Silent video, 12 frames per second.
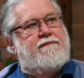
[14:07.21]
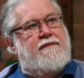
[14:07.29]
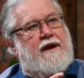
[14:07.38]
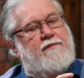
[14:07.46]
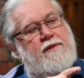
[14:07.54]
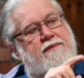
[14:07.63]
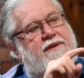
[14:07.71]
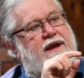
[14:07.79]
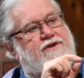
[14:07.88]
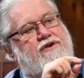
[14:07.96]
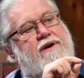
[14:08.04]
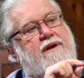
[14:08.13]
Now remember,
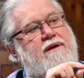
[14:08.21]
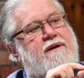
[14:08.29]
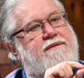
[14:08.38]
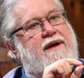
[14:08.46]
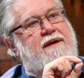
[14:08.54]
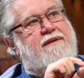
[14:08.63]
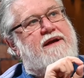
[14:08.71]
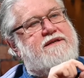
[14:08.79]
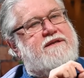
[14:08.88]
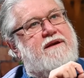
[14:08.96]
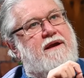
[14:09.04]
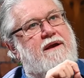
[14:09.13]
they're
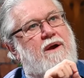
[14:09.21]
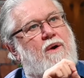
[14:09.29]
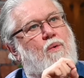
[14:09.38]
saying,